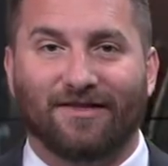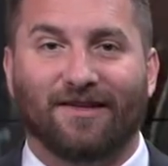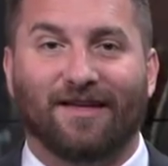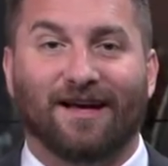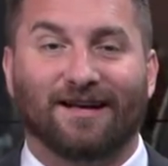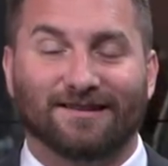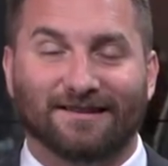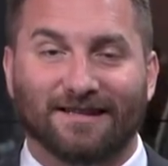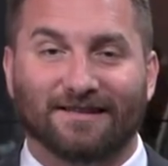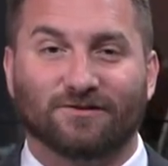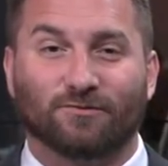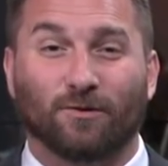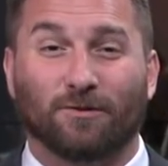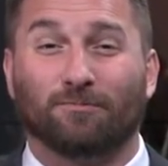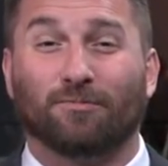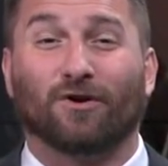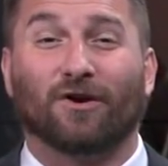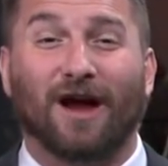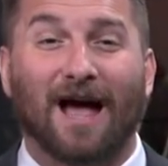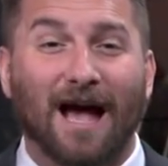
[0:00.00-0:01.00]
to that list
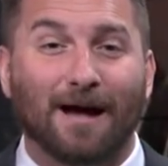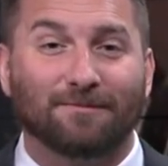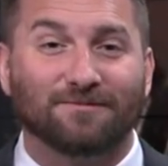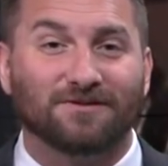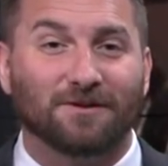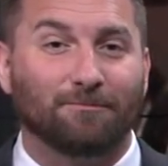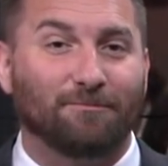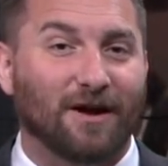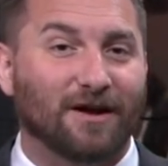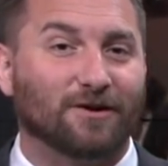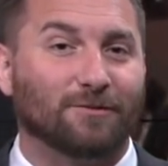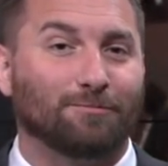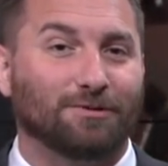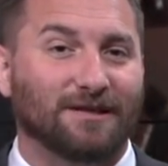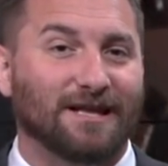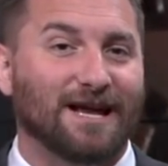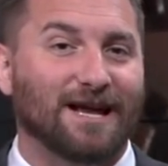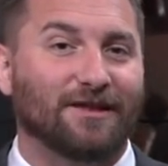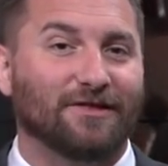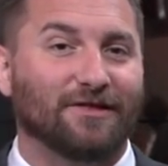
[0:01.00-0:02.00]
with perhaps a better
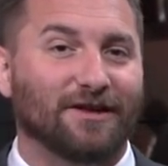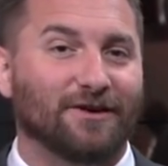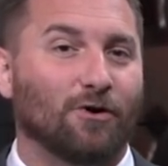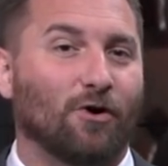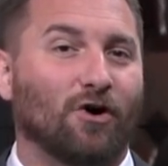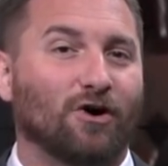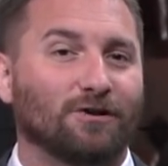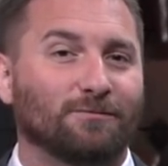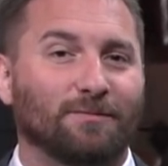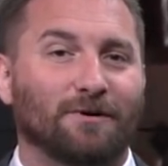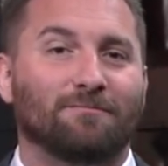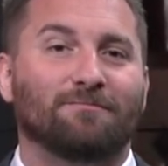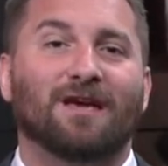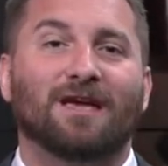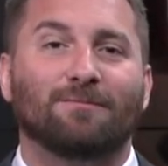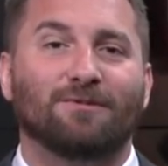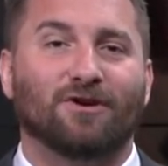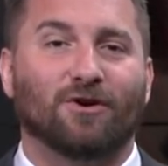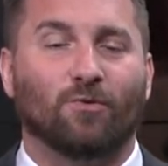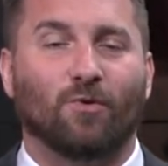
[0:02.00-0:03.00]
plan than all but
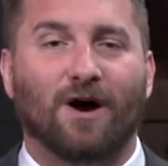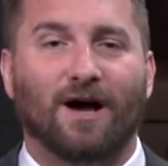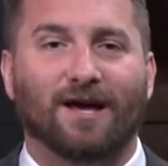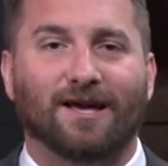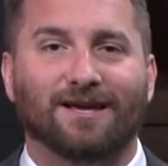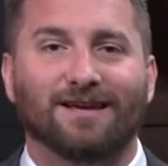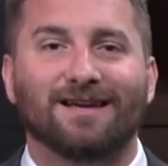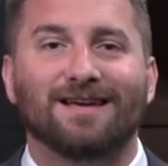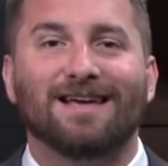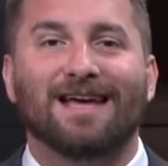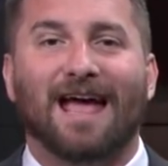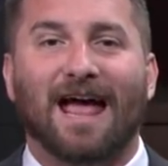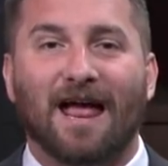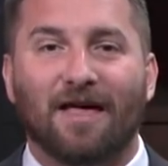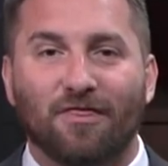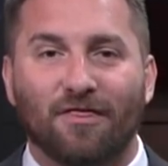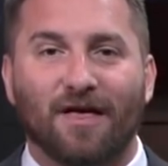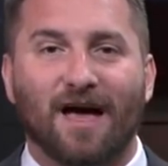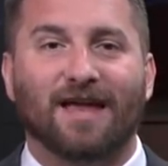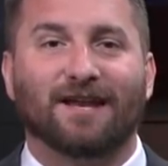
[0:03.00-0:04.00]
maybe Hawaii,
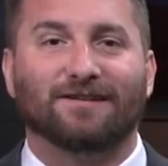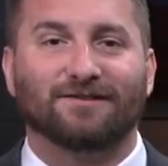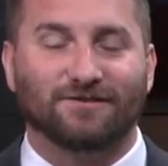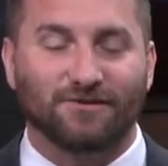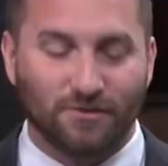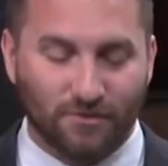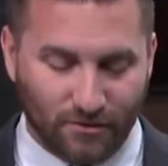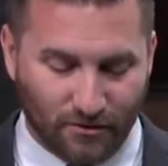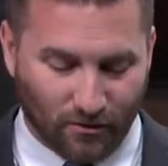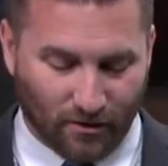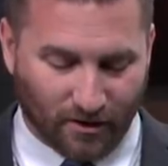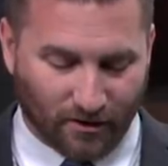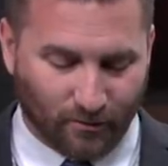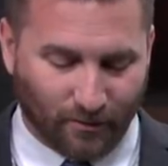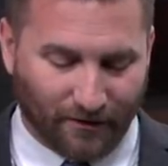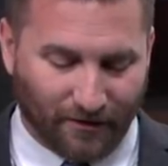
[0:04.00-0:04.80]
and that is New York